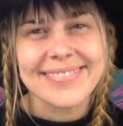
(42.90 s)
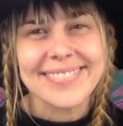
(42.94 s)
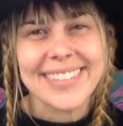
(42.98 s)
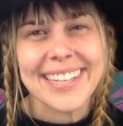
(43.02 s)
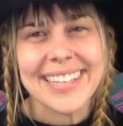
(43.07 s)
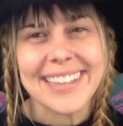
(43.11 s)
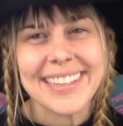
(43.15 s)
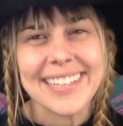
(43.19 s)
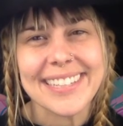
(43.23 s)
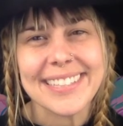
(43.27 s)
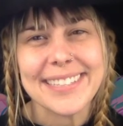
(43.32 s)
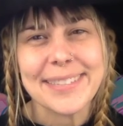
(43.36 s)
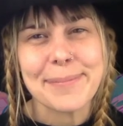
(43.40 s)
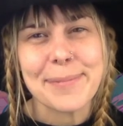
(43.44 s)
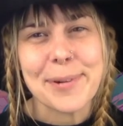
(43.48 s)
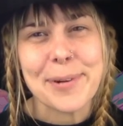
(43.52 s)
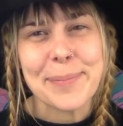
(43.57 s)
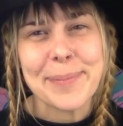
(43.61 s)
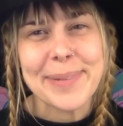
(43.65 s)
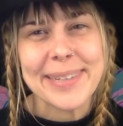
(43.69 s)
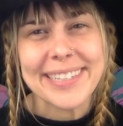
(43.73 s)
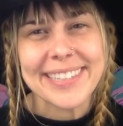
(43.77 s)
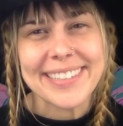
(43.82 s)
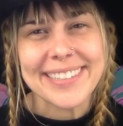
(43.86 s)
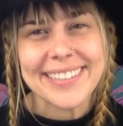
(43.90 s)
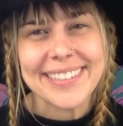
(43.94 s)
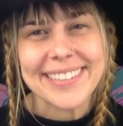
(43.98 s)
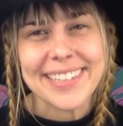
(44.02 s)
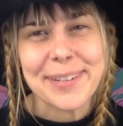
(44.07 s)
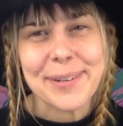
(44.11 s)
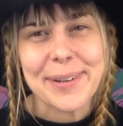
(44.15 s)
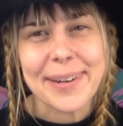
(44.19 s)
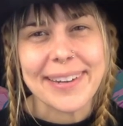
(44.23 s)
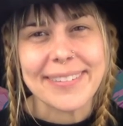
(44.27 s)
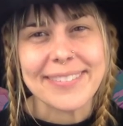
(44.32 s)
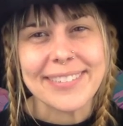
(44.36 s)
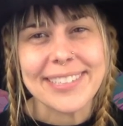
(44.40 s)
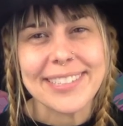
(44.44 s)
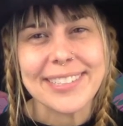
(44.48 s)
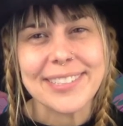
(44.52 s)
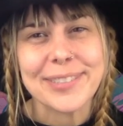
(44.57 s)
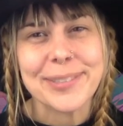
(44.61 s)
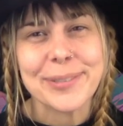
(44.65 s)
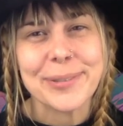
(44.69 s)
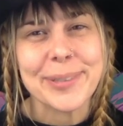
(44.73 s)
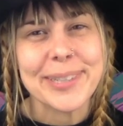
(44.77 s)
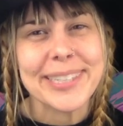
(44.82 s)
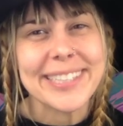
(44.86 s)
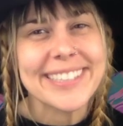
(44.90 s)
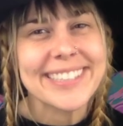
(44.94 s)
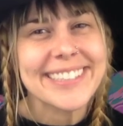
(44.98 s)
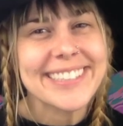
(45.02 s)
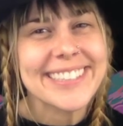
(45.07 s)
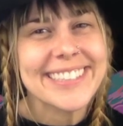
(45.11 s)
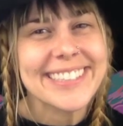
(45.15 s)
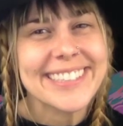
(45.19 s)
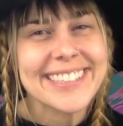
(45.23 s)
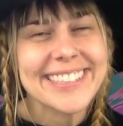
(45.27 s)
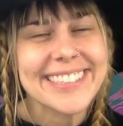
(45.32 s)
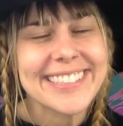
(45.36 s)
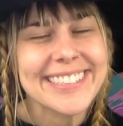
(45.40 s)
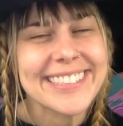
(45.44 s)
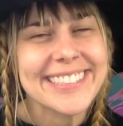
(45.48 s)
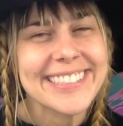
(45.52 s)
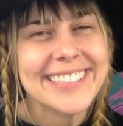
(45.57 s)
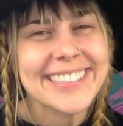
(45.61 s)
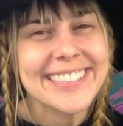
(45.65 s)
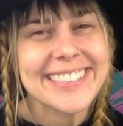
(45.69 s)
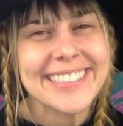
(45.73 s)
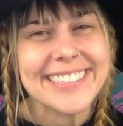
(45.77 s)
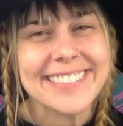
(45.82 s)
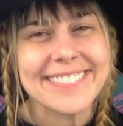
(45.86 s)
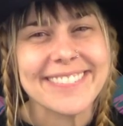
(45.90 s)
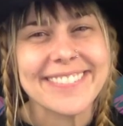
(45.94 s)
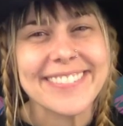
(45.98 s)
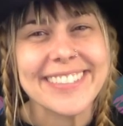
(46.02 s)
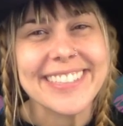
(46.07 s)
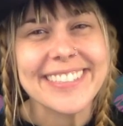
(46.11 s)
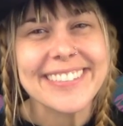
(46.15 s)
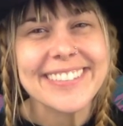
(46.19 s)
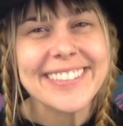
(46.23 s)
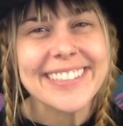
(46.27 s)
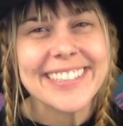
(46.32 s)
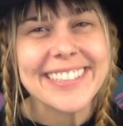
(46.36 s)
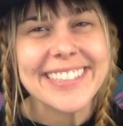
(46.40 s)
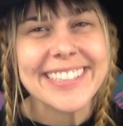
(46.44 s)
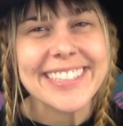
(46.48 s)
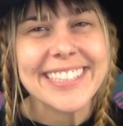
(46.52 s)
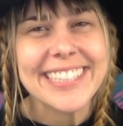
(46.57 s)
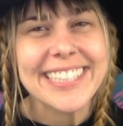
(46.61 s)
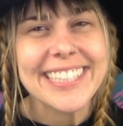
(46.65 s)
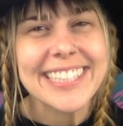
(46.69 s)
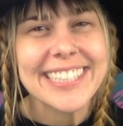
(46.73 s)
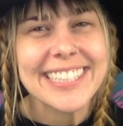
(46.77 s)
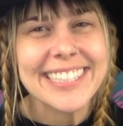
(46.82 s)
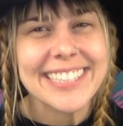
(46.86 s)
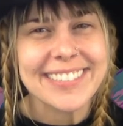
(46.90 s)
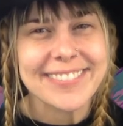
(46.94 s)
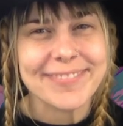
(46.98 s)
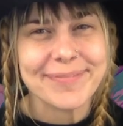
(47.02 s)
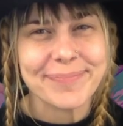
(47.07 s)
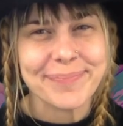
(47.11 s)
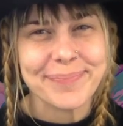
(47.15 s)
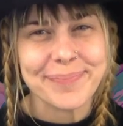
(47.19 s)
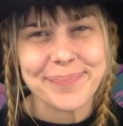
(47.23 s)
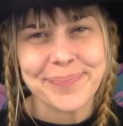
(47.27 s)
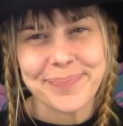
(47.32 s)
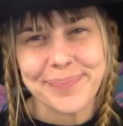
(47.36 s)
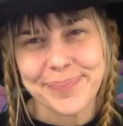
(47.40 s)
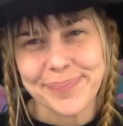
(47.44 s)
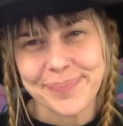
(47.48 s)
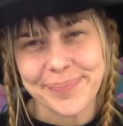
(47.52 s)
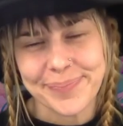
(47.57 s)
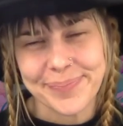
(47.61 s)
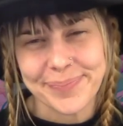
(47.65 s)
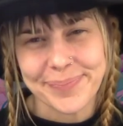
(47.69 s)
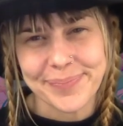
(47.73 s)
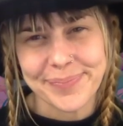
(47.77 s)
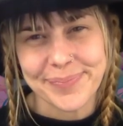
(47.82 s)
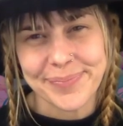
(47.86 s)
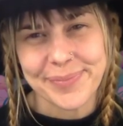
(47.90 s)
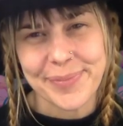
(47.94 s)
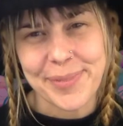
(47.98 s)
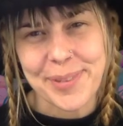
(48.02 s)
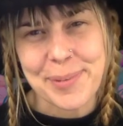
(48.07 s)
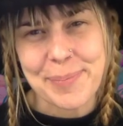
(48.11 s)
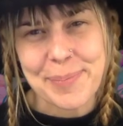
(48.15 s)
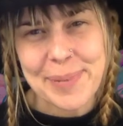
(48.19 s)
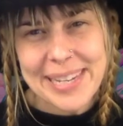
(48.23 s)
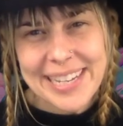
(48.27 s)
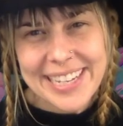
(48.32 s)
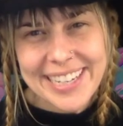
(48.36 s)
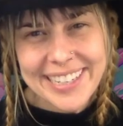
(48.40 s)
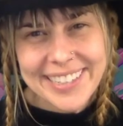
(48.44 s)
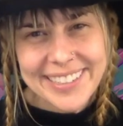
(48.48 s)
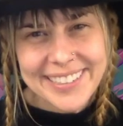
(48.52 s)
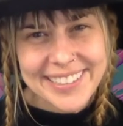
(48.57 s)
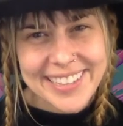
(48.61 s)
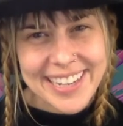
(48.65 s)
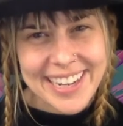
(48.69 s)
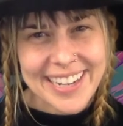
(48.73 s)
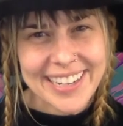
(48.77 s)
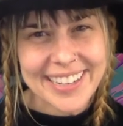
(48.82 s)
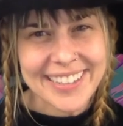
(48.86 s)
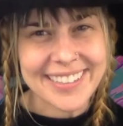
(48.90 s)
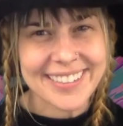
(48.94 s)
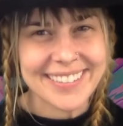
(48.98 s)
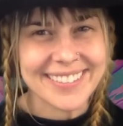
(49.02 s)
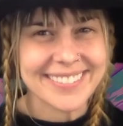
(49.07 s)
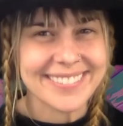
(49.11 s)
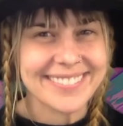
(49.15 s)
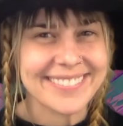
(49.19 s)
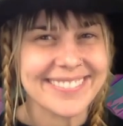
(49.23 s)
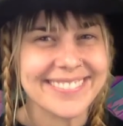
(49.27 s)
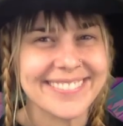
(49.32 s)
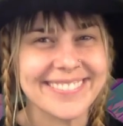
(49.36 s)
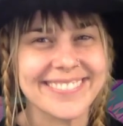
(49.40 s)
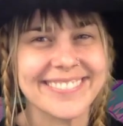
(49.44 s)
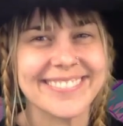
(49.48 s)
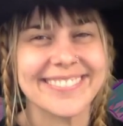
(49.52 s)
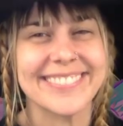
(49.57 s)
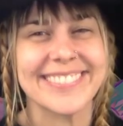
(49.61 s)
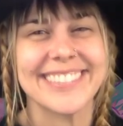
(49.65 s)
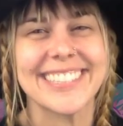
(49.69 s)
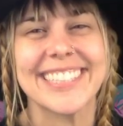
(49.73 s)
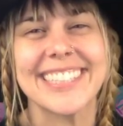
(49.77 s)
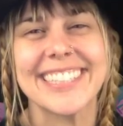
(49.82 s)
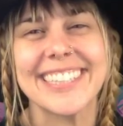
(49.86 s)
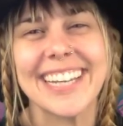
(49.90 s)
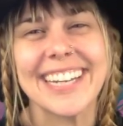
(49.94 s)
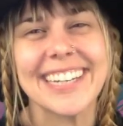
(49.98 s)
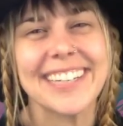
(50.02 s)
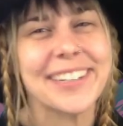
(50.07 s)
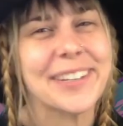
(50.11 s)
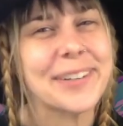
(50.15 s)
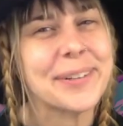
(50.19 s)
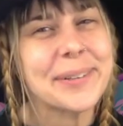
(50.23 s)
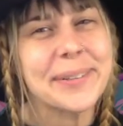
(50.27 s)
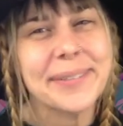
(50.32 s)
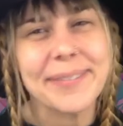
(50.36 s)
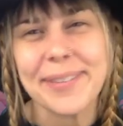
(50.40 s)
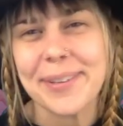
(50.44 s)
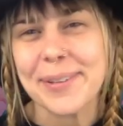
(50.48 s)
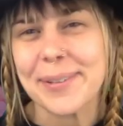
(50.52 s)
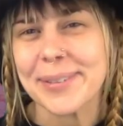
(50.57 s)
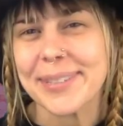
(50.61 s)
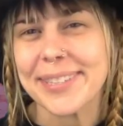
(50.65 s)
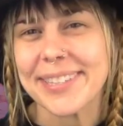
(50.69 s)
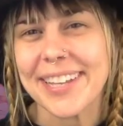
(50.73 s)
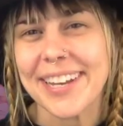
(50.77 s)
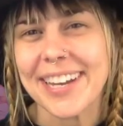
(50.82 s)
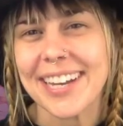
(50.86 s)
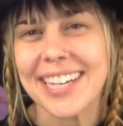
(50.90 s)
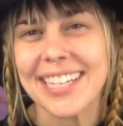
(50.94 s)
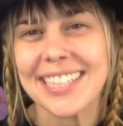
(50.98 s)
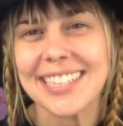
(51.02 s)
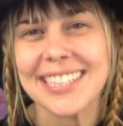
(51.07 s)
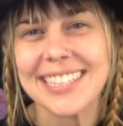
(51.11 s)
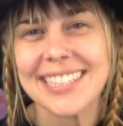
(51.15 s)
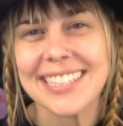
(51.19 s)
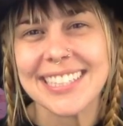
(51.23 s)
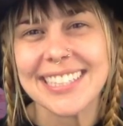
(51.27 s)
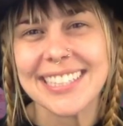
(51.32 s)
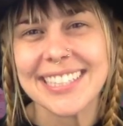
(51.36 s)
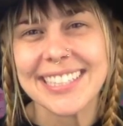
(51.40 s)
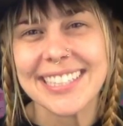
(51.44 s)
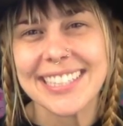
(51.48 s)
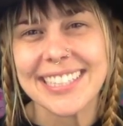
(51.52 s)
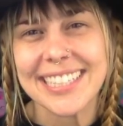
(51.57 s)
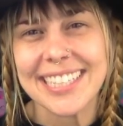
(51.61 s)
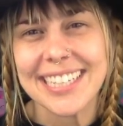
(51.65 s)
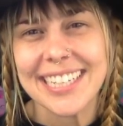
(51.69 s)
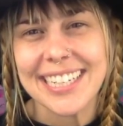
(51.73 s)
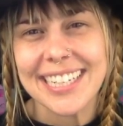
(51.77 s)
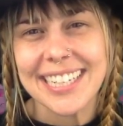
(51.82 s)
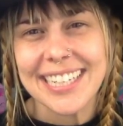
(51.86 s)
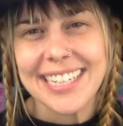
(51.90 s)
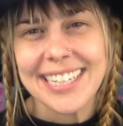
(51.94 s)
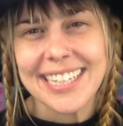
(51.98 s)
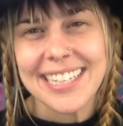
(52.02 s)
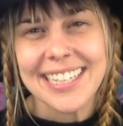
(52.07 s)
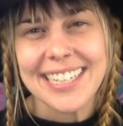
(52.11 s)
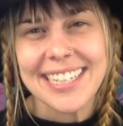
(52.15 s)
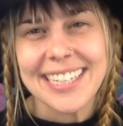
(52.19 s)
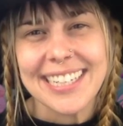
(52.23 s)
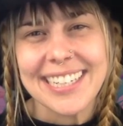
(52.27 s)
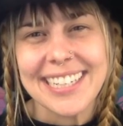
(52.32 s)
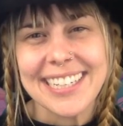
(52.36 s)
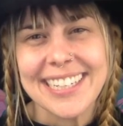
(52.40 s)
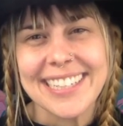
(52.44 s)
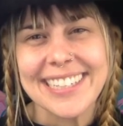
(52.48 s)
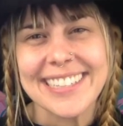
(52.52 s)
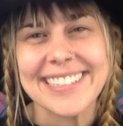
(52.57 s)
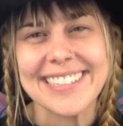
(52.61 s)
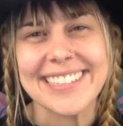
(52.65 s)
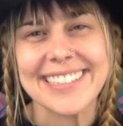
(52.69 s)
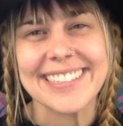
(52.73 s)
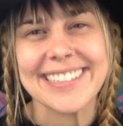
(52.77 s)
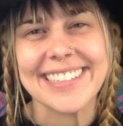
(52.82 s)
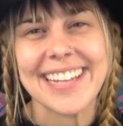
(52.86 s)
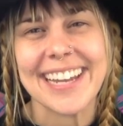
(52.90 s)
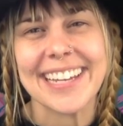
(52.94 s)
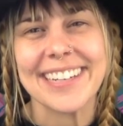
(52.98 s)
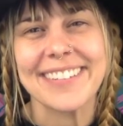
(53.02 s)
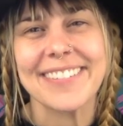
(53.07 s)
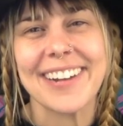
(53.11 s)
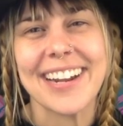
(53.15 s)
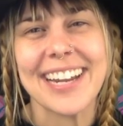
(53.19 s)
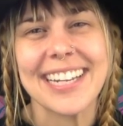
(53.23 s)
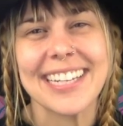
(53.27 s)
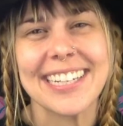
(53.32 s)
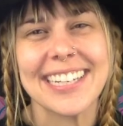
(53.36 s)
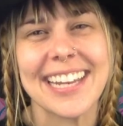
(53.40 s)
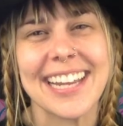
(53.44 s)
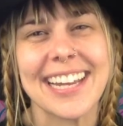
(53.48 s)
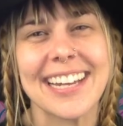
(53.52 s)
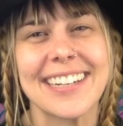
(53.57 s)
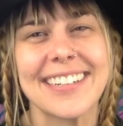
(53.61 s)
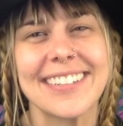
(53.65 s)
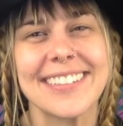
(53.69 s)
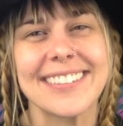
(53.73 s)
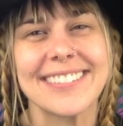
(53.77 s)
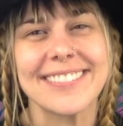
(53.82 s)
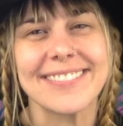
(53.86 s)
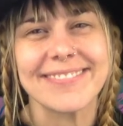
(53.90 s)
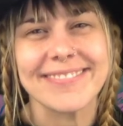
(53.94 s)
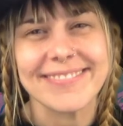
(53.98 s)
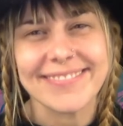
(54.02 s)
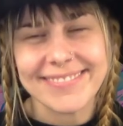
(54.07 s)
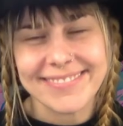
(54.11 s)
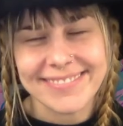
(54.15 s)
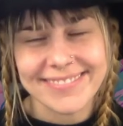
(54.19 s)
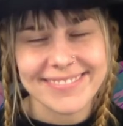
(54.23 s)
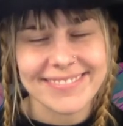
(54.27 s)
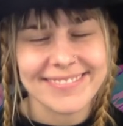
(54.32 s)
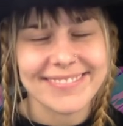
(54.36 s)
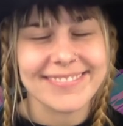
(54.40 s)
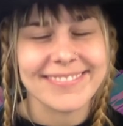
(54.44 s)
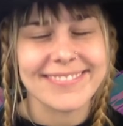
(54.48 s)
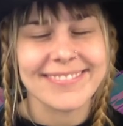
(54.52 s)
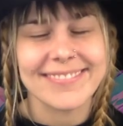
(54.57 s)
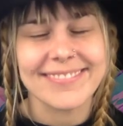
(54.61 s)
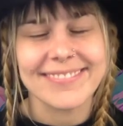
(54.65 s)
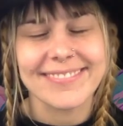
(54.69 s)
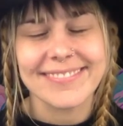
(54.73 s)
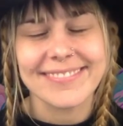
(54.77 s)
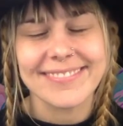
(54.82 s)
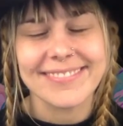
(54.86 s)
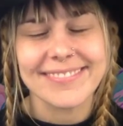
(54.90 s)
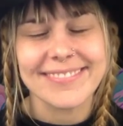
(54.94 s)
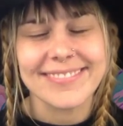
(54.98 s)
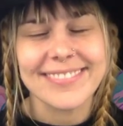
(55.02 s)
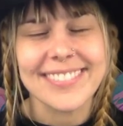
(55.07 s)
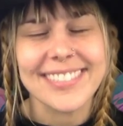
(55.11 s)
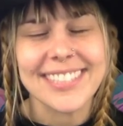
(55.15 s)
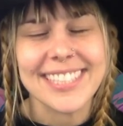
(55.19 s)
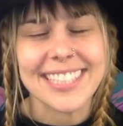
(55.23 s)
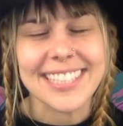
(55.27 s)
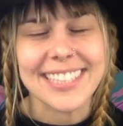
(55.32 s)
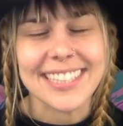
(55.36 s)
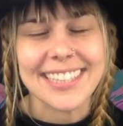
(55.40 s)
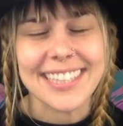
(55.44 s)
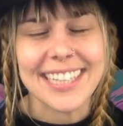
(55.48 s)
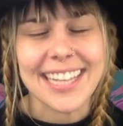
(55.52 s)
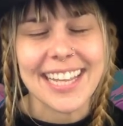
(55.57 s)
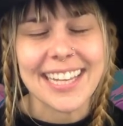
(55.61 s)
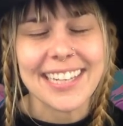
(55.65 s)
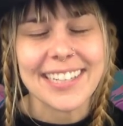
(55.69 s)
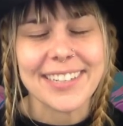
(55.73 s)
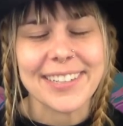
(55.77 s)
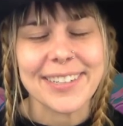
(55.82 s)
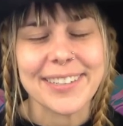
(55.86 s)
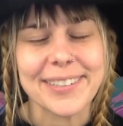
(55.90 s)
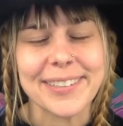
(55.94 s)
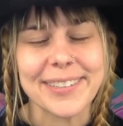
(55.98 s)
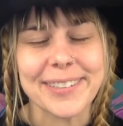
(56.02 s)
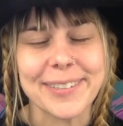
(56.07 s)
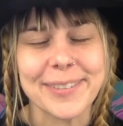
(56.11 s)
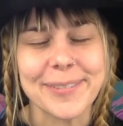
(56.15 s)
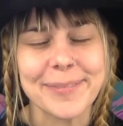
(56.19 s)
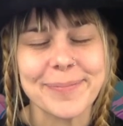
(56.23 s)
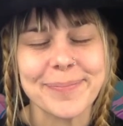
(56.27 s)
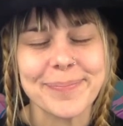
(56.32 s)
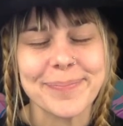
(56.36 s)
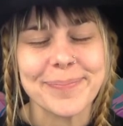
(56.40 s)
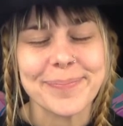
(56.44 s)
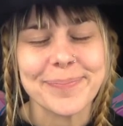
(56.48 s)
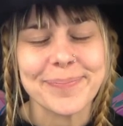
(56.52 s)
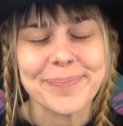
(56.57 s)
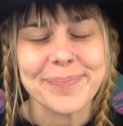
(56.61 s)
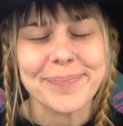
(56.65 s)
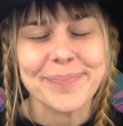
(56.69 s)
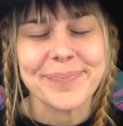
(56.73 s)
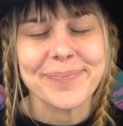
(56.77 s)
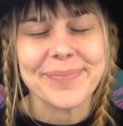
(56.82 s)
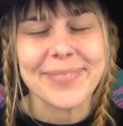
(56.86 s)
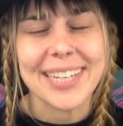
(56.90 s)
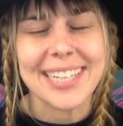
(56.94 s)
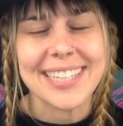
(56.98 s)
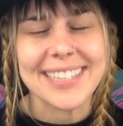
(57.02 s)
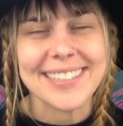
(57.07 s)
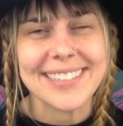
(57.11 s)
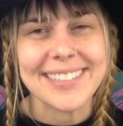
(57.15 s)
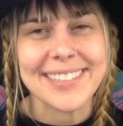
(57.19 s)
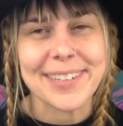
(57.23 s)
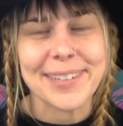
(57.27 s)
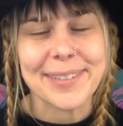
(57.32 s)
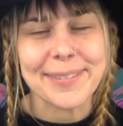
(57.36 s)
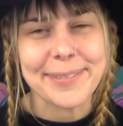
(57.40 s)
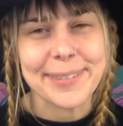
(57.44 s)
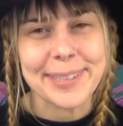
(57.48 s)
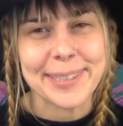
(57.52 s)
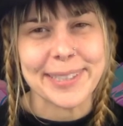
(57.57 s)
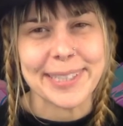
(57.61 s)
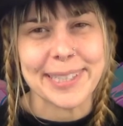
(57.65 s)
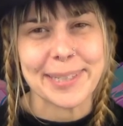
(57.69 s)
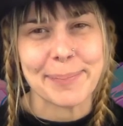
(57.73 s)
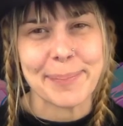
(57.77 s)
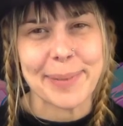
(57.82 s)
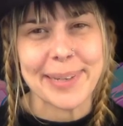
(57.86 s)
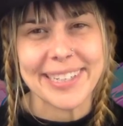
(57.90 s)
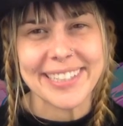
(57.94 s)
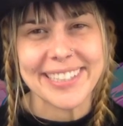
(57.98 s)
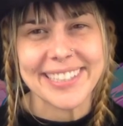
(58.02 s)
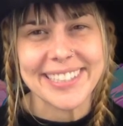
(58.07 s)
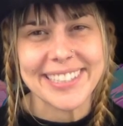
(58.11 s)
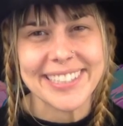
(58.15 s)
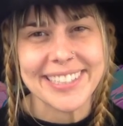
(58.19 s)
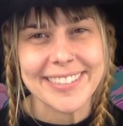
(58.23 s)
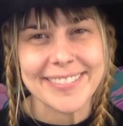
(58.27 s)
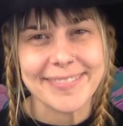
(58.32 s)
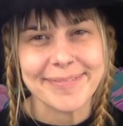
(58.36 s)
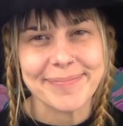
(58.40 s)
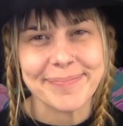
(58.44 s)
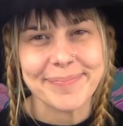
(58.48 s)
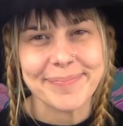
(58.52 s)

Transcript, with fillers: In this moment, you have a choice to feel good, to be here now, to let go of those thoughts. Decide right now to let go and start feeling better.